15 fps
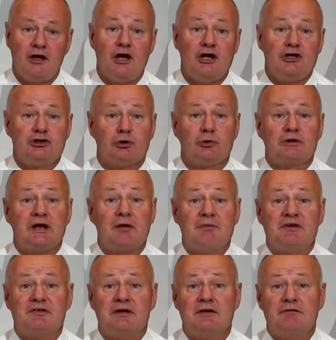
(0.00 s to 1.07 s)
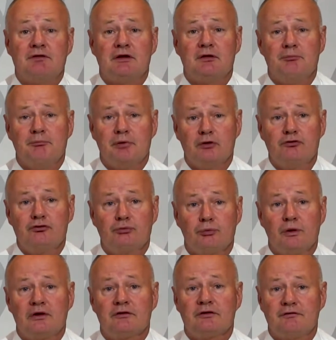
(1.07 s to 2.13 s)
Shortcomings in even the most
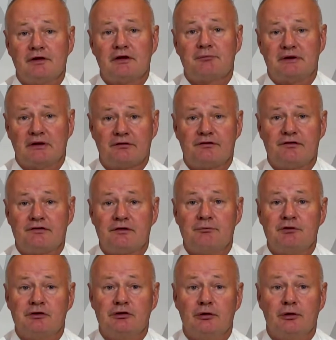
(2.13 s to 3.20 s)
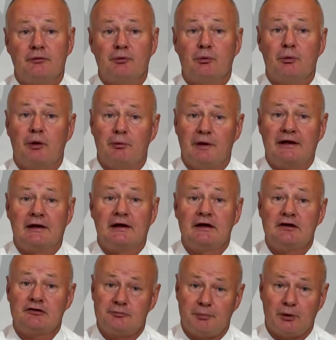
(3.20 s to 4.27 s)
well-developed health systems in Europe were readily
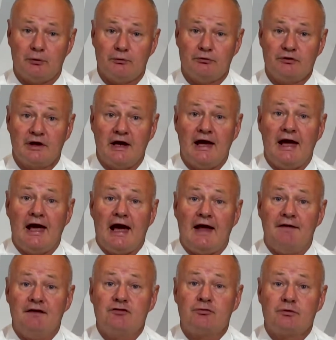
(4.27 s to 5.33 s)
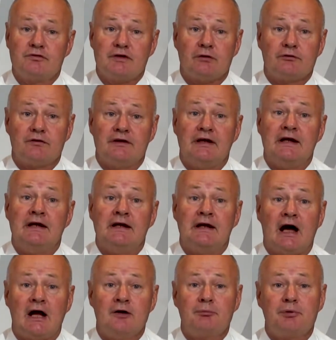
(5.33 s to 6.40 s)
exposed, and this resulted in an
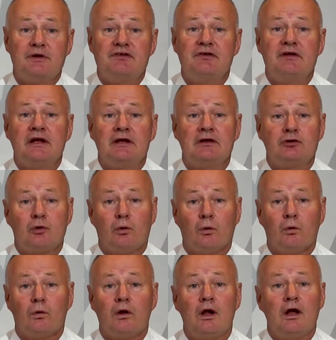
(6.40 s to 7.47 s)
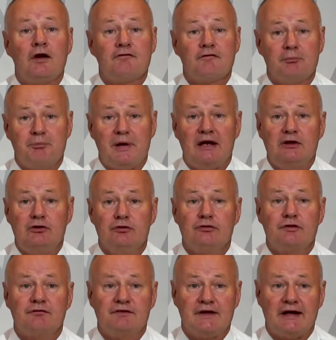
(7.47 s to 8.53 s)
unprecedented call for better use
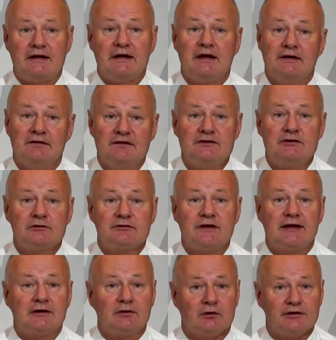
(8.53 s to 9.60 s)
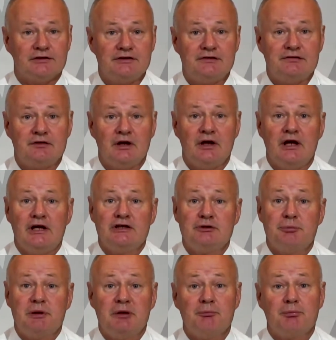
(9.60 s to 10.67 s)
of data and digital technologies to
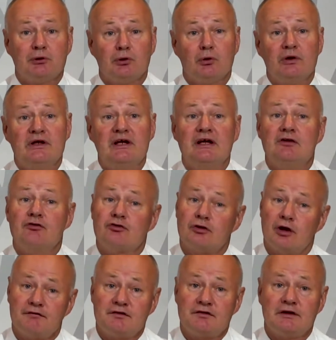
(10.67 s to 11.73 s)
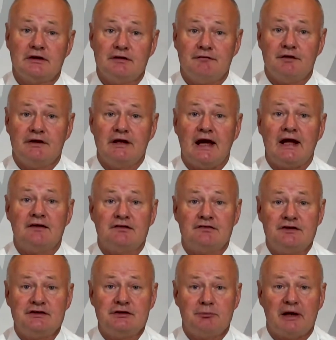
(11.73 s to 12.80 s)
be employed in service delivery and
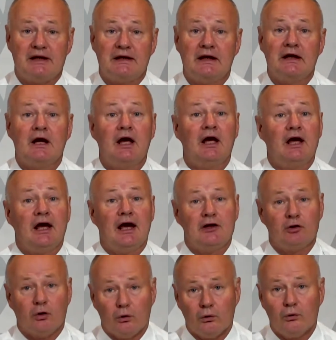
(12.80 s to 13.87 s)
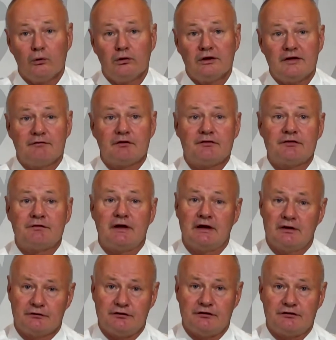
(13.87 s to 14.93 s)
decision-making at all levels of the
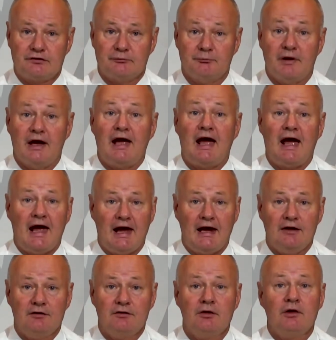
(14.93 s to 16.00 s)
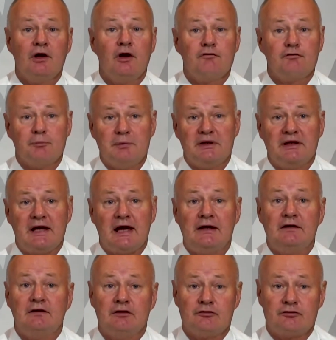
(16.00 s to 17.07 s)
health system, and for mitigating
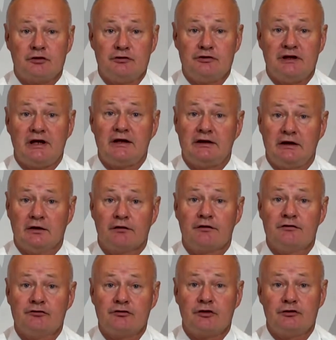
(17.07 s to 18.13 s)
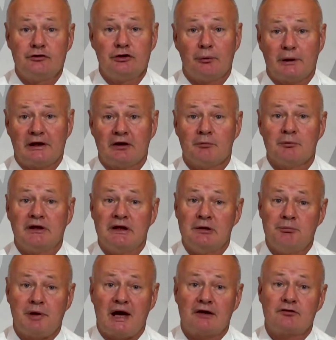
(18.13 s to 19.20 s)
the associated health and socio-economic
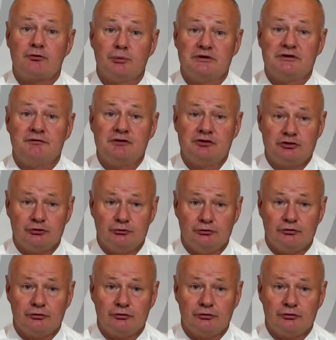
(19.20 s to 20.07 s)
impacts which have ensued.